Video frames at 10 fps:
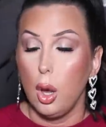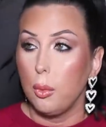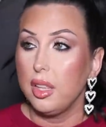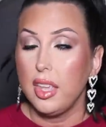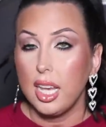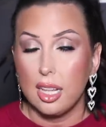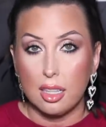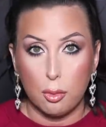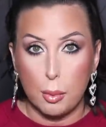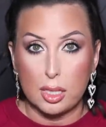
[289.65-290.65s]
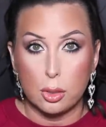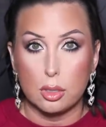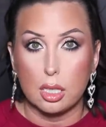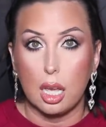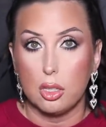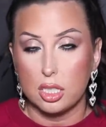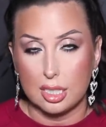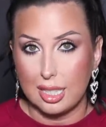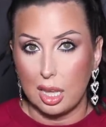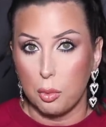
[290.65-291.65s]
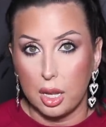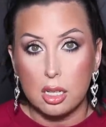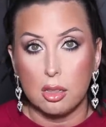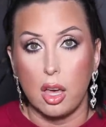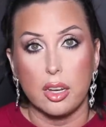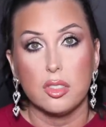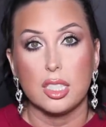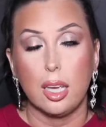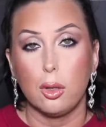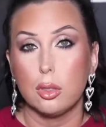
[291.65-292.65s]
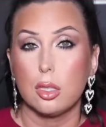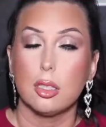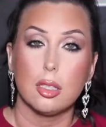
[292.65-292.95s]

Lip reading: One thing I love about Dose of Colors is they run a lot of sales.